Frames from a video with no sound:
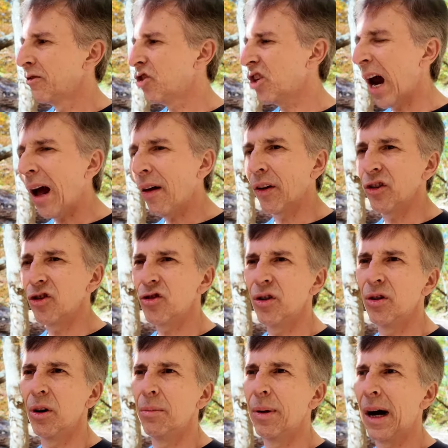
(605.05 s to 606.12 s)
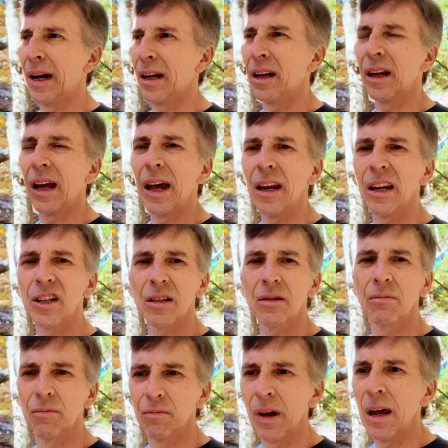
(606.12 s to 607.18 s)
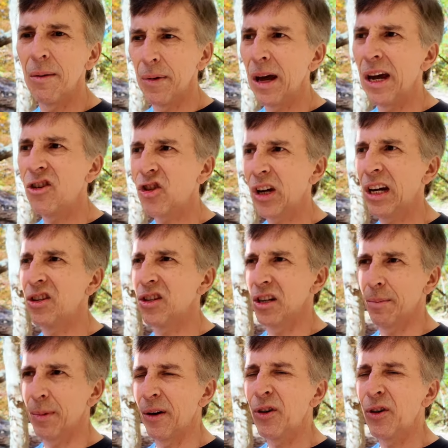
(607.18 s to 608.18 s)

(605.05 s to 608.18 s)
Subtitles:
challenge to your body, and it changes it.